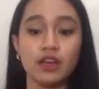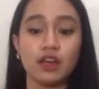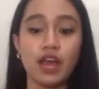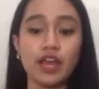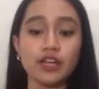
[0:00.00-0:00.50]

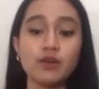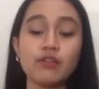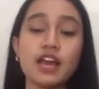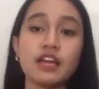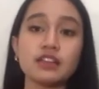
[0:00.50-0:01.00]
I know
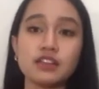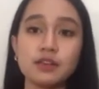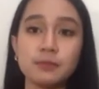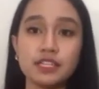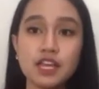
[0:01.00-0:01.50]
that the
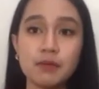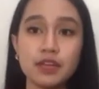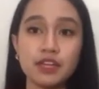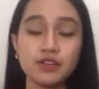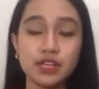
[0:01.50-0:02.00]

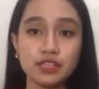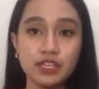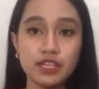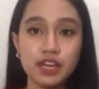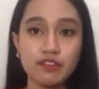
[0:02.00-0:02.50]
pandemic
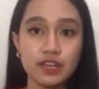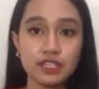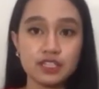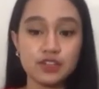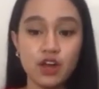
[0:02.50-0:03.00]
greatly
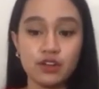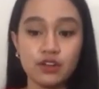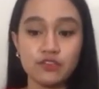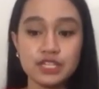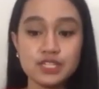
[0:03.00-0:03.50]
affected all
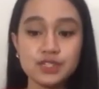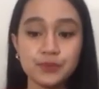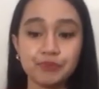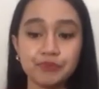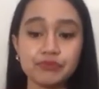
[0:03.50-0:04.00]
of us.
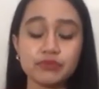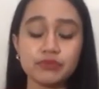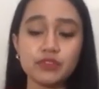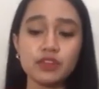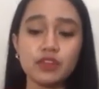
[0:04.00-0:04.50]

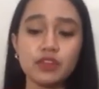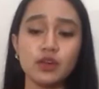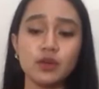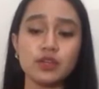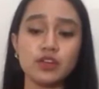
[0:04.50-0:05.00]

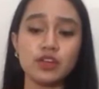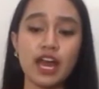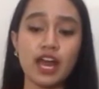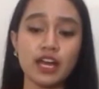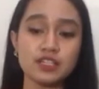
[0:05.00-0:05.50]
We
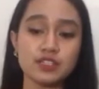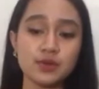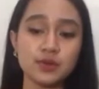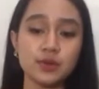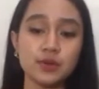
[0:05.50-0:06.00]
had
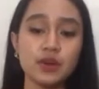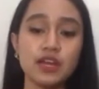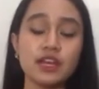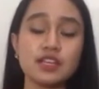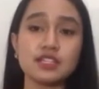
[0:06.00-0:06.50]
to
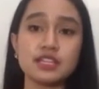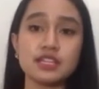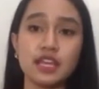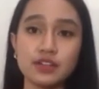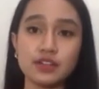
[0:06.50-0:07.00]
stay
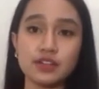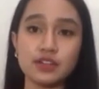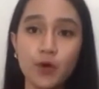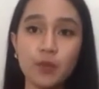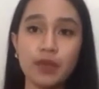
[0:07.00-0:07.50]
at
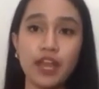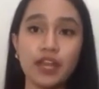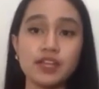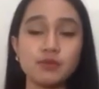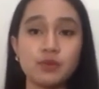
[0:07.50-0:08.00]
home
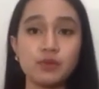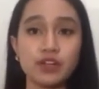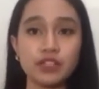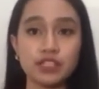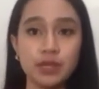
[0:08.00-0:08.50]
and we were
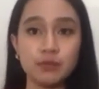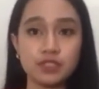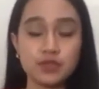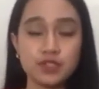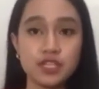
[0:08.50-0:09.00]
not able
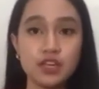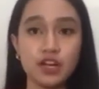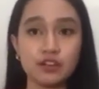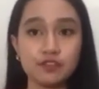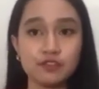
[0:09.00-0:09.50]
to see
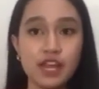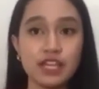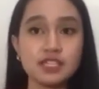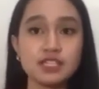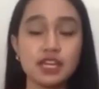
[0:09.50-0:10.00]
our
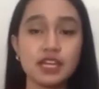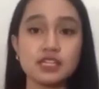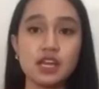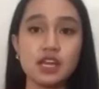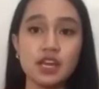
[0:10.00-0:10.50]
friends and
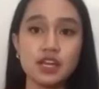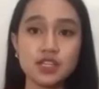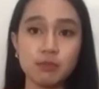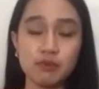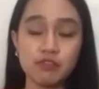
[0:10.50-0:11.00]

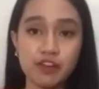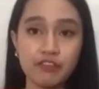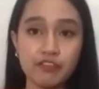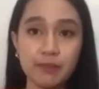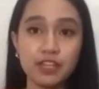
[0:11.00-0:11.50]
some of our
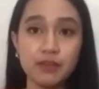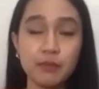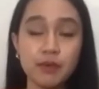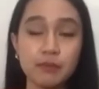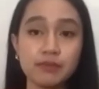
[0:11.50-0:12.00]
family
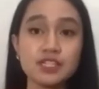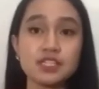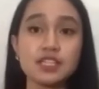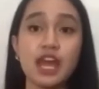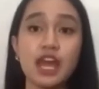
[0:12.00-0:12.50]
members.
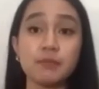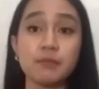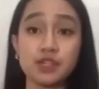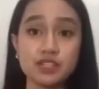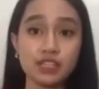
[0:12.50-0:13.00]
I
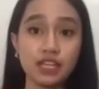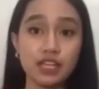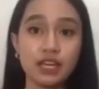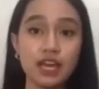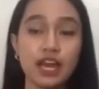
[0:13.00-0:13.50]
personally
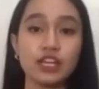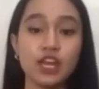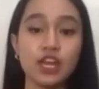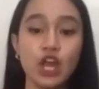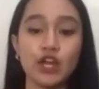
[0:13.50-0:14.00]
can
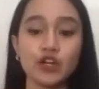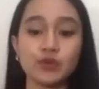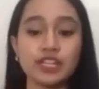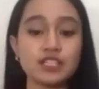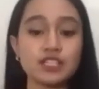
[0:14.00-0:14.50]

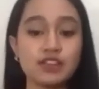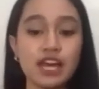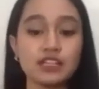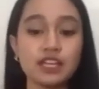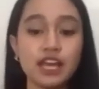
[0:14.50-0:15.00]
relate to
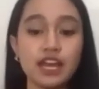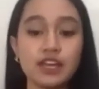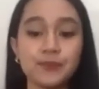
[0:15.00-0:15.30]
that. And